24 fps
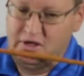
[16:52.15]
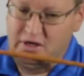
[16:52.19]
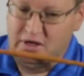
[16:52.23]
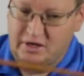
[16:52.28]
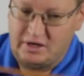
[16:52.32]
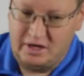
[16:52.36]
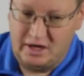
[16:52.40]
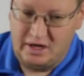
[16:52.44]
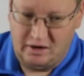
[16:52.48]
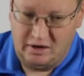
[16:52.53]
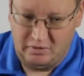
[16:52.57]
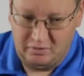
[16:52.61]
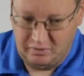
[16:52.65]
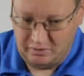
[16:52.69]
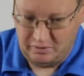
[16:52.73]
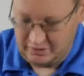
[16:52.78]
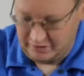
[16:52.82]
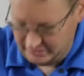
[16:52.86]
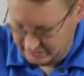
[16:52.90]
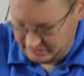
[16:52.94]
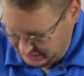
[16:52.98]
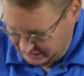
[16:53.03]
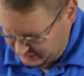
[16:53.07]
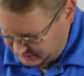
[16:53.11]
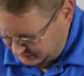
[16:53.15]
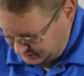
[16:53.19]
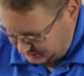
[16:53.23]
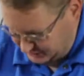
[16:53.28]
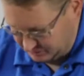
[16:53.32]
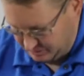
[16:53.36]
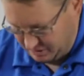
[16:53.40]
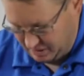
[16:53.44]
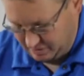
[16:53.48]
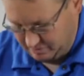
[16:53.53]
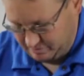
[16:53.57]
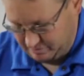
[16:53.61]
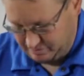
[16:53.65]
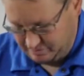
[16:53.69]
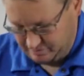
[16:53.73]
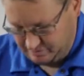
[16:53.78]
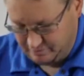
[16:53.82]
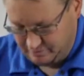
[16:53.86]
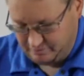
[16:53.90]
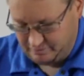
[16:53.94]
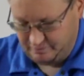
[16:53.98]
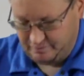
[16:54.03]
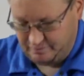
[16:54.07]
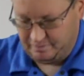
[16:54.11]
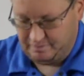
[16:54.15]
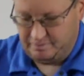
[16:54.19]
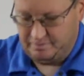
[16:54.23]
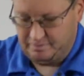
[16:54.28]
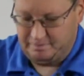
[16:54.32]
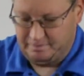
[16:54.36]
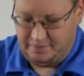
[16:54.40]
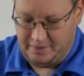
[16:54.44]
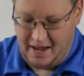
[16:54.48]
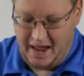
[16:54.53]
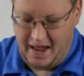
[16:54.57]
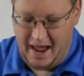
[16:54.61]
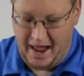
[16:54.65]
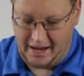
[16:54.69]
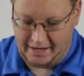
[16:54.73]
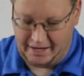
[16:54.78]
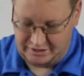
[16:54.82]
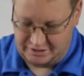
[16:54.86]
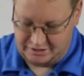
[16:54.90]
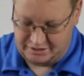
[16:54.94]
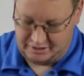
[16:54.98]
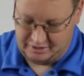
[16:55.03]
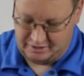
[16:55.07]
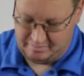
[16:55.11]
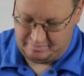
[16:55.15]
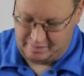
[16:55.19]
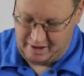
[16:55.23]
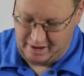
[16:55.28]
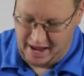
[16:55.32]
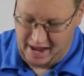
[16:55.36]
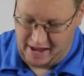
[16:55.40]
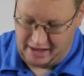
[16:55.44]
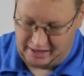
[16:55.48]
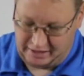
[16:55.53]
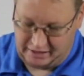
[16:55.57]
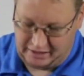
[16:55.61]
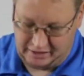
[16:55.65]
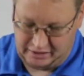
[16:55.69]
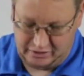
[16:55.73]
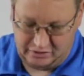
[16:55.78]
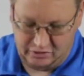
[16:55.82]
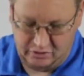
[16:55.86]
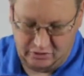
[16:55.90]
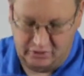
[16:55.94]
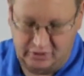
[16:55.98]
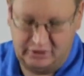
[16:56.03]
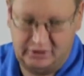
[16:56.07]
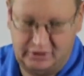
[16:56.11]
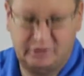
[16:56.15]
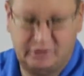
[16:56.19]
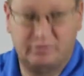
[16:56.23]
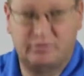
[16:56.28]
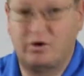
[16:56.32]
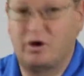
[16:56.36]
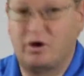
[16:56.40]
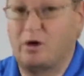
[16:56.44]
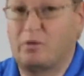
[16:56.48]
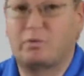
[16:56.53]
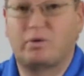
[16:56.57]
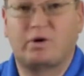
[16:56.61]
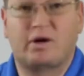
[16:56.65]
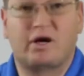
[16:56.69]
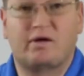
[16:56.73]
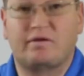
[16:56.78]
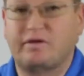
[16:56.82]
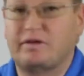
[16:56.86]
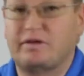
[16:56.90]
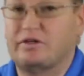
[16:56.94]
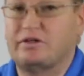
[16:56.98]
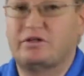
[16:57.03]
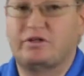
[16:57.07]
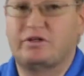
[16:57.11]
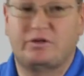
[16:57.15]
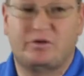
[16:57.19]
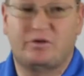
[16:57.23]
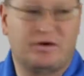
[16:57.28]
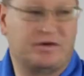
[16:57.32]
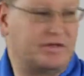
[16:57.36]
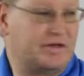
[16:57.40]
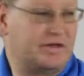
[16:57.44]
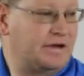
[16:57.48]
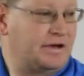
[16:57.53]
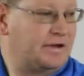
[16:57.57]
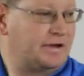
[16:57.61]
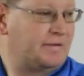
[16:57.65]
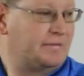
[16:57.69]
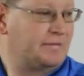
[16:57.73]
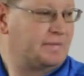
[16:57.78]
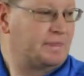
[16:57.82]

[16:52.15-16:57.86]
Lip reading: Now, one of the nice things about packaging, bagging, coiling a rope, whatever you do with it,